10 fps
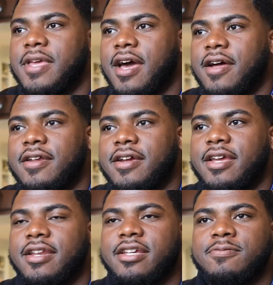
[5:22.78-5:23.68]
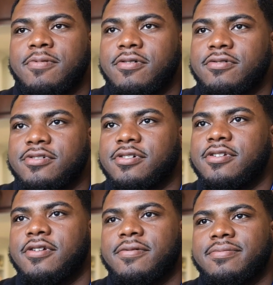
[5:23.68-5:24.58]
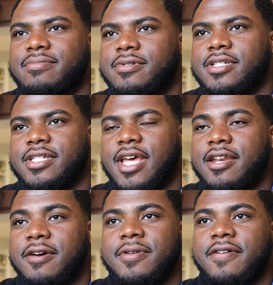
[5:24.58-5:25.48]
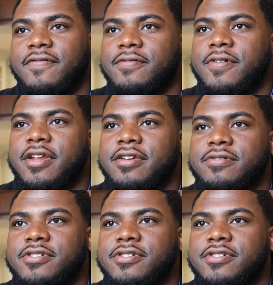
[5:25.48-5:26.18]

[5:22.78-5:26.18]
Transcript: me out there, getting exposure, you know, setting up different radio